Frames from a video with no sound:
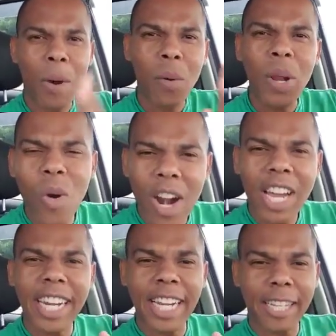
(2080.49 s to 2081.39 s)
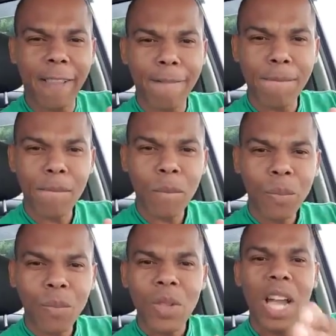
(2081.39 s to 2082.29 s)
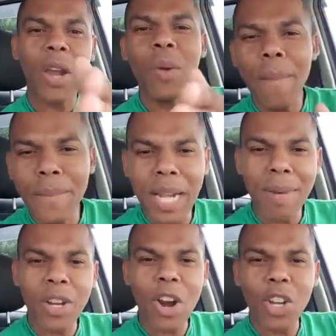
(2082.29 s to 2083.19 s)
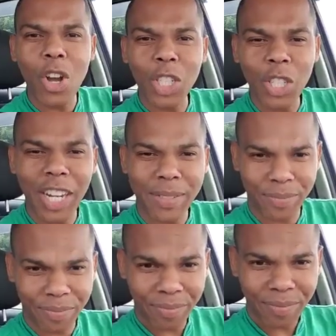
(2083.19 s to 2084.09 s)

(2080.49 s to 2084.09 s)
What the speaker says: But we'll work on it. And we'll build back our country.